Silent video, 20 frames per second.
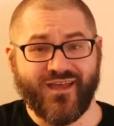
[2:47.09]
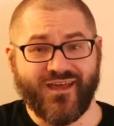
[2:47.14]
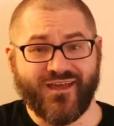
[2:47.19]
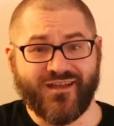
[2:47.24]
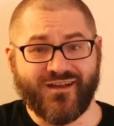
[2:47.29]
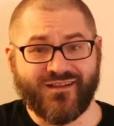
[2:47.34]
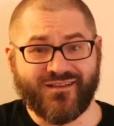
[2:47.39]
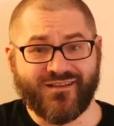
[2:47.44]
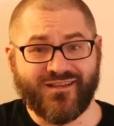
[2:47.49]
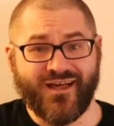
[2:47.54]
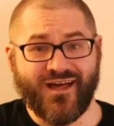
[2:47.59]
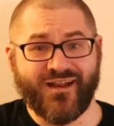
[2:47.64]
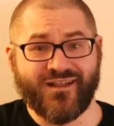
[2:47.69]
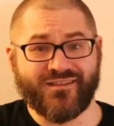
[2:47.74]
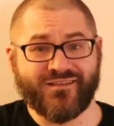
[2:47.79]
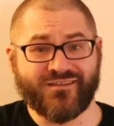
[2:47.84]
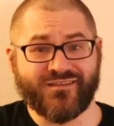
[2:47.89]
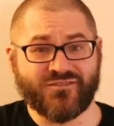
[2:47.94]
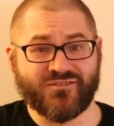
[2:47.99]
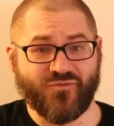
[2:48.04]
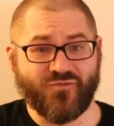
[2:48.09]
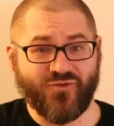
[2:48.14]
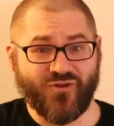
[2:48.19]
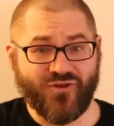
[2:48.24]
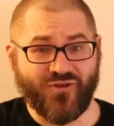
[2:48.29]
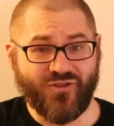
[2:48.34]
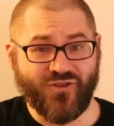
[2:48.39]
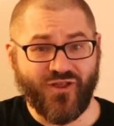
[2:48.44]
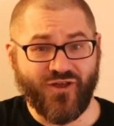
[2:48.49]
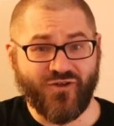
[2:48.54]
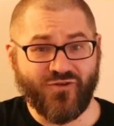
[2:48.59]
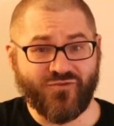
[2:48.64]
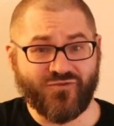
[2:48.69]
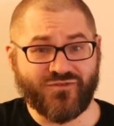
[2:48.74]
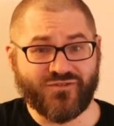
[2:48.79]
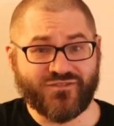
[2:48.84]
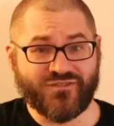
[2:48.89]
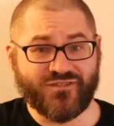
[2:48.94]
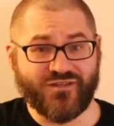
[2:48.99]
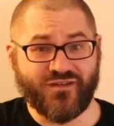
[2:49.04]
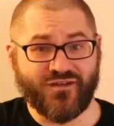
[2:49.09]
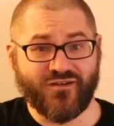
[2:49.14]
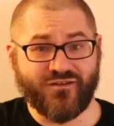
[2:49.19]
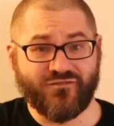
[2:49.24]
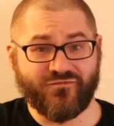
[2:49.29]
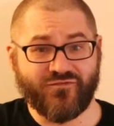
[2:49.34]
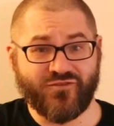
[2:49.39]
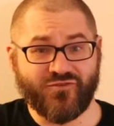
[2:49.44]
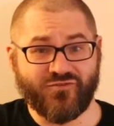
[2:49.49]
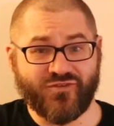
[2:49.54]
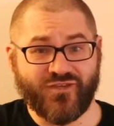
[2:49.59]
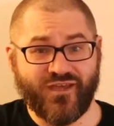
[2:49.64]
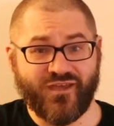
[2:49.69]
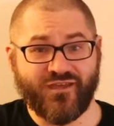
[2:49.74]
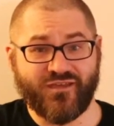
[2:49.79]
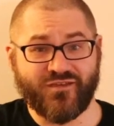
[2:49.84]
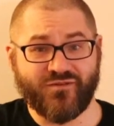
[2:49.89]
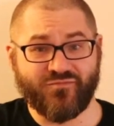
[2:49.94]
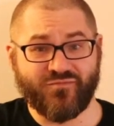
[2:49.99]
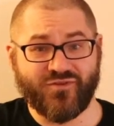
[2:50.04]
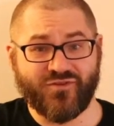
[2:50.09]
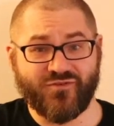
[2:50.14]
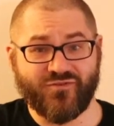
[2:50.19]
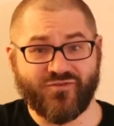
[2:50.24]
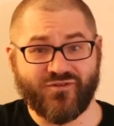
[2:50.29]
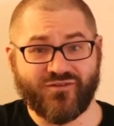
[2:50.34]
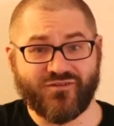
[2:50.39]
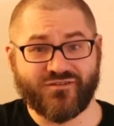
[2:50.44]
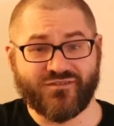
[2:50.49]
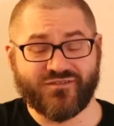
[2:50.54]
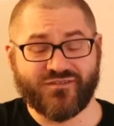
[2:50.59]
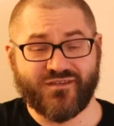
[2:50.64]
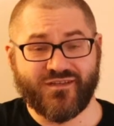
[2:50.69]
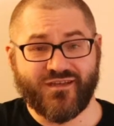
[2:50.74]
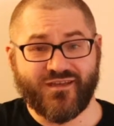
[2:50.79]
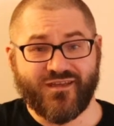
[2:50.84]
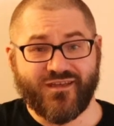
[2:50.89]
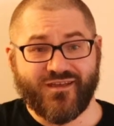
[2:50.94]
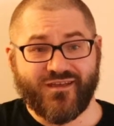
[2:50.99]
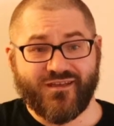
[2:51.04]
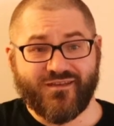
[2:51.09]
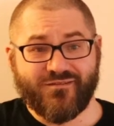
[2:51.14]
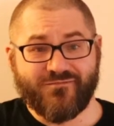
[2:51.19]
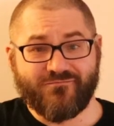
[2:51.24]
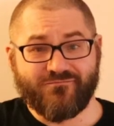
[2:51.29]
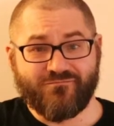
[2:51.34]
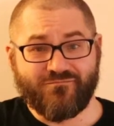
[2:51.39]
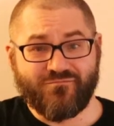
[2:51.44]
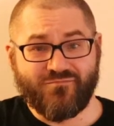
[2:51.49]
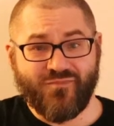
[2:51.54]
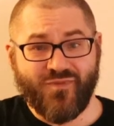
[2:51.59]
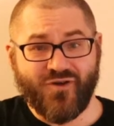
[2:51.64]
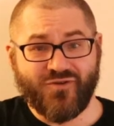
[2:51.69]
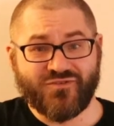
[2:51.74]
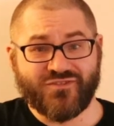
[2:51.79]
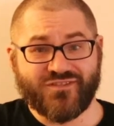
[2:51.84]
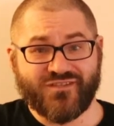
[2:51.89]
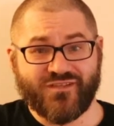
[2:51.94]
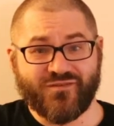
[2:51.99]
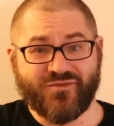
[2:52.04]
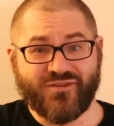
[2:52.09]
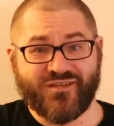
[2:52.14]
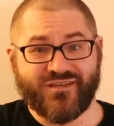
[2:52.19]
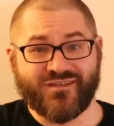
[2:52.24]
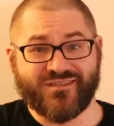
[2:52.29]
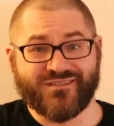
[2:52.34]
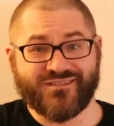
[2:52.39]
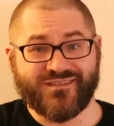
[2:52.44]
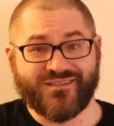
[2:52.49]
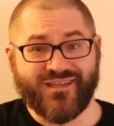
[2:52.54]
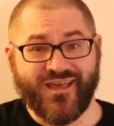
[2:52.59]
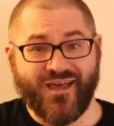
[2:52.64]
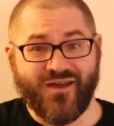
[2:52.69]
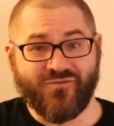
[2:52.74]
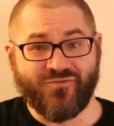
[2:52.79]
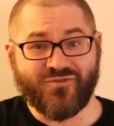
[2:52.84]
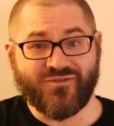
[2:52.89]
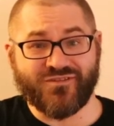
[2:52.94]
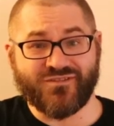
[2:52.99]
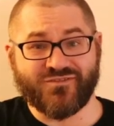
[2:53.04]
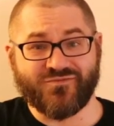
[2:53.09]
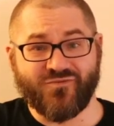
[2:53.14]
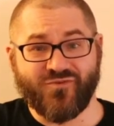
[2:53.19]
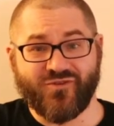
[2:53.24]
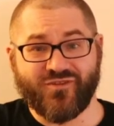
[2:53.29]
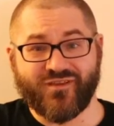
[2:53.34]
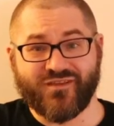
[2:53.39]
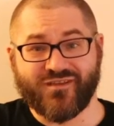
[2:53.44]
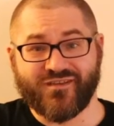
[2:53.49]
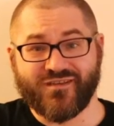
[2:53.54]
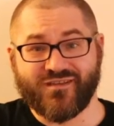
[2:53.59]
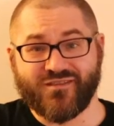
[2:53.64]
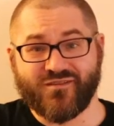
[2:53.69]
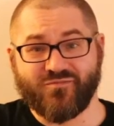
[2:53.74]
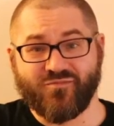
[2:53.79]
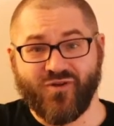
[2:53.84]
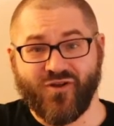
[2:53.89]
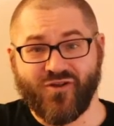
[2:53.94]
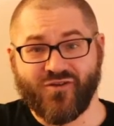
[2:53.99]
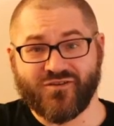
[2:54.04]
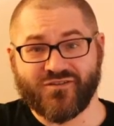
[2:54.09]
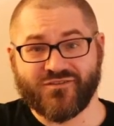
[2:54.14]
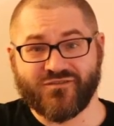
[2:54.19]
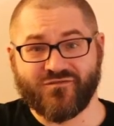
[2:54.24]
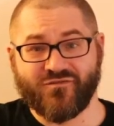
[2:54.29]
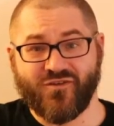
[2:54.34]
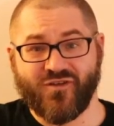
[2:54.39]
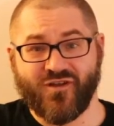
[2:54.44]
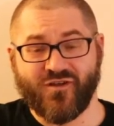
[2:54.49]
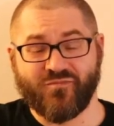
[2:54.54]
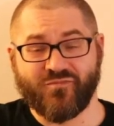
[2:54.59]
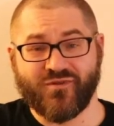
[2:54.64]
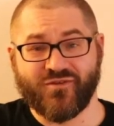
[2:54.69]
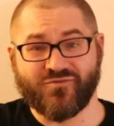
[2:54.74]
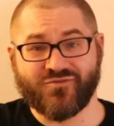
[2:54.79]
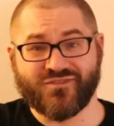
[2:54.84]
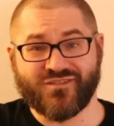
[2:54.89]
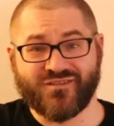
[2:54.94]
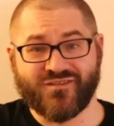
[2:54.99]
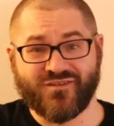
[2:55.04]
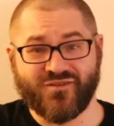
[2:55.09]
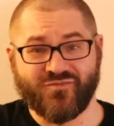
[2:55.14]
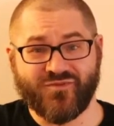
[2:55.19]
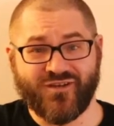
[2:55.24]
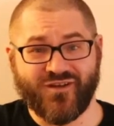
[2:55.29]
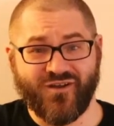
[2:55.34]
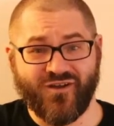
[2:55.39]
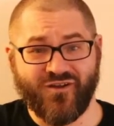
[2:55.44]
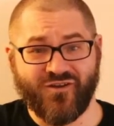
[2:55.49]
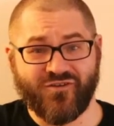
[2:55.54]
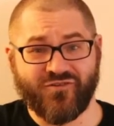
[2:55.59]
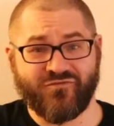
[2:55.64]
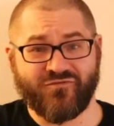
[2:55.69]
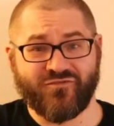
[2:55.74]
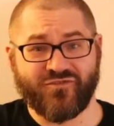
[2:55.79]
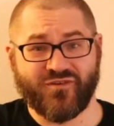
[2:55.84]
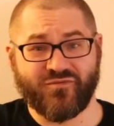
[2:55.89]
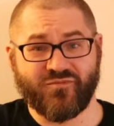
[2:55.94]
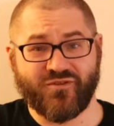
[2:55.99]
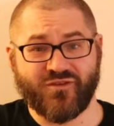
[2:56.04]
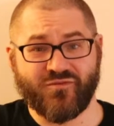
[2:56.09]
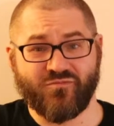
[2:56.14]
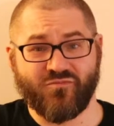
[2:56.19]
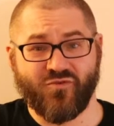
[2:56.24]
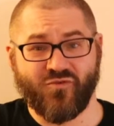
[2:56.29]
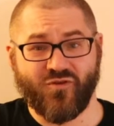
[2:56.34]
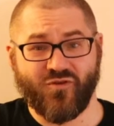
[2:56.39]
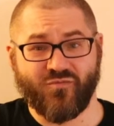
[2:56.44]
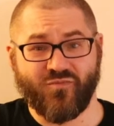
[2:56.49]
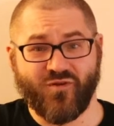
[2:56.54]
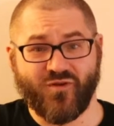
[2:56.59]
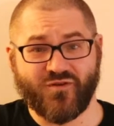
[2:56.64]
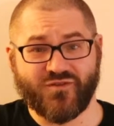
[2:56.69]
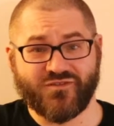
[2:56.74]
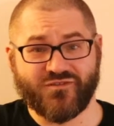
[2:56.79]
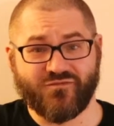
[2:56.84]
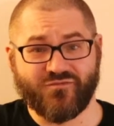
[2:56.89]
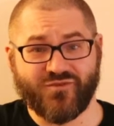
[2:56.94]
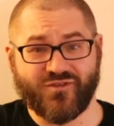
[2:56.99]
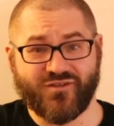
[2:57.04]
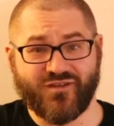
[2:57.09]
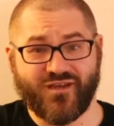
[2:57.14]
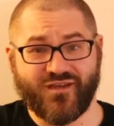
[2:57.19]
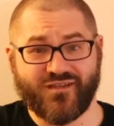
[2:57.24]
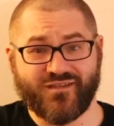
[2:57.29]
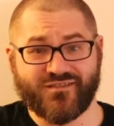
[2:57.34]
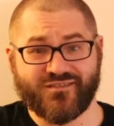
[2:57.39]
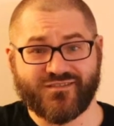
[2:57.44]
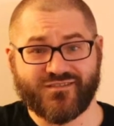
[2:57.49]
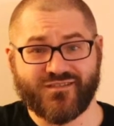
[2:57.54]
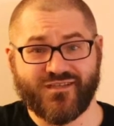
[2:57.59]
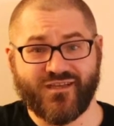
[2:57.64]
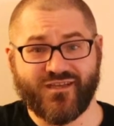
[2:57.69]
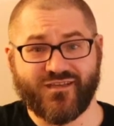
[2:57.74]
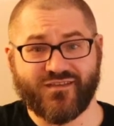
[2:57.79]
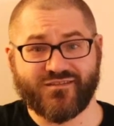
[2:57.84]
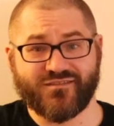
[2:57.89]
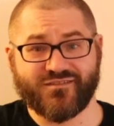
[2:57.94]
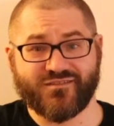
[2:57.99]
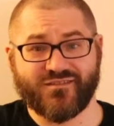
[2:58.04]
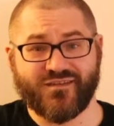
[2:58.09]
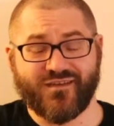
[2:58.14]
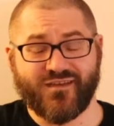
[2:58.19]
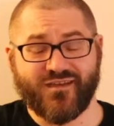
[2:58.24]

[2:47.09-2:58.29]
And a lot of these were clones of UK computers, mostly because that was where they could get the parts from. It was a little bit harder for them to import parts from the United States.